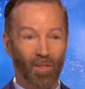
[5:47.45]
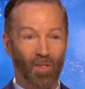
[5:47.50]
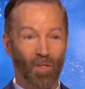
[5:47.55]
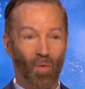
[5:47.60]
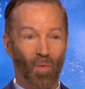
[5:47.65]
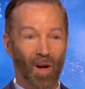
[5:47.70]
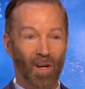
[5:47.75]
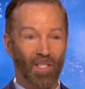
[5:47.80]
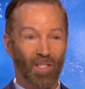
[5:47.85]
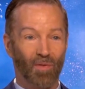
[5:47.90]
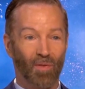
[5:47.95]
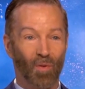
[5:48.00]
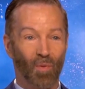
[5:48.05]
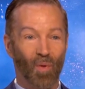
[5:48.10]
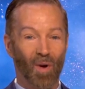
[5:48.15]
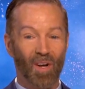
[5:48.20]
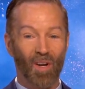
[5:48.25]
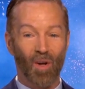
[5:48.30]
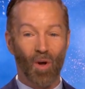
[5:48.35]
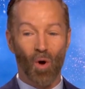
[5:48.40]
making your rounds for the
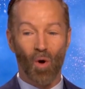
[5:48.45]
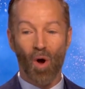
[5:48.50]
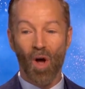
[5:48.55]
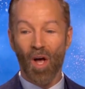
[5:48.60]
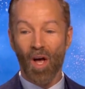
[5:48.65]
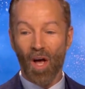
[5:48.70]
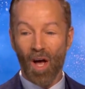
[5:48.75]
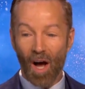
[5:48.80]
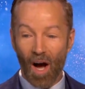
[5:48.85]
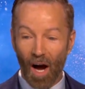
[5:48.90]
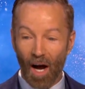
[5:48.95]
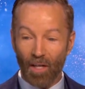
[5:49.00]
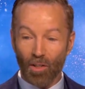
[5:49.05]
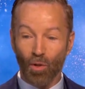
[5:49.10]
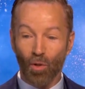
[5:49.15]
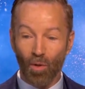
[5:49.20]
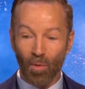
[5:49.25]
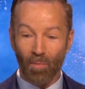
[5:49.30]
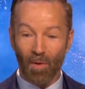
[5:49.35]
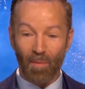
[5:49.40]
radio. I
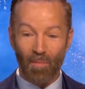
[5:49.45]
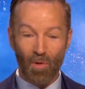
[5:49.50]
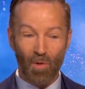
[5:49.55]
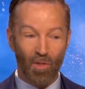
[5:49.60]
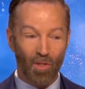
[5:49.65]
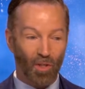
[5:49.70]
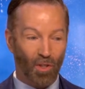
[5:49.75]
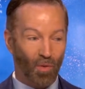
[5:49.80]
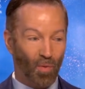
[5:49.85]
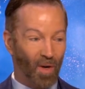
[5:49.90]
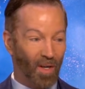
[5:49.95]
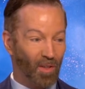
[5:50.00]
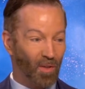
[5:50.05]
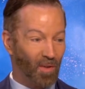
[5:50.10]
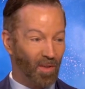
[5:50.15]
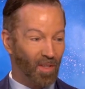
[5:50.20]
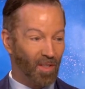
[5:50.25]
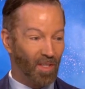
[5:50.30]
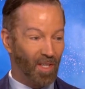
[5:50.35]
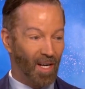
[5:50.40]
told my music director
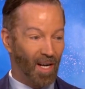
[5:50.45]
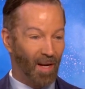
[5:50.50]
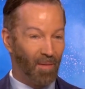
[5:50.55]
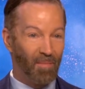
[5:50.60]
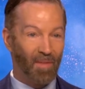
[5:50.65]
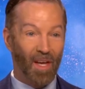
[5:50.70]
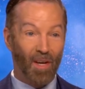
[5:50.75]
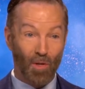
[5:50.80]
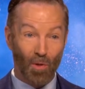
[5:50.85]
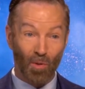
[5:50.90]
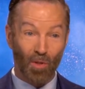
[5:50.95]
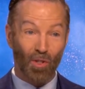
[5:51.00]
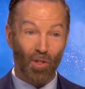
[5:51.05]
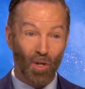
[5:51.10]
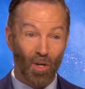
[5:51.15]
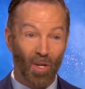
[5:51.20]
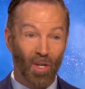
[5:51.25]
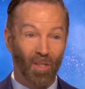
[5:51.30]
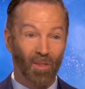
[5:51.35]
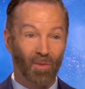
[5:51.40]
at the time that your
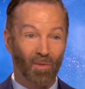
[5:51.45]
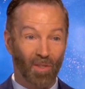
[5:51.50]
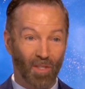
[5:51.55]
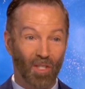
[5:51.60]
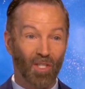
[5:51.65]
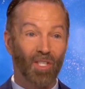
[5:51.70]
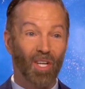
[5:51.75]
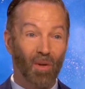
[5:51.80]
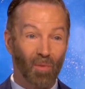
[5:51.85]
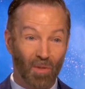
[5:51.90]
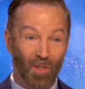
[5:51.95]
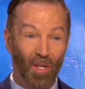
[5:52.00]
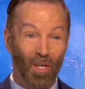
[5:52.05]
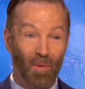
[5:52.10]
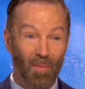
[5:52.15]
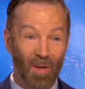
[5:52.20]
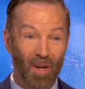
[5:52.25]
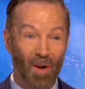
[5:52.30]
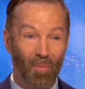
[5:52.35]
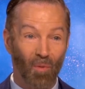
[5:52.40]
song, What You Say, was going
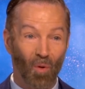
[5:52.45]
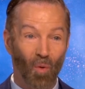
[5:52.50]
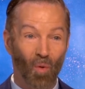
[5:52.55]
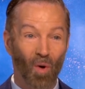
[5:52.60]
to be number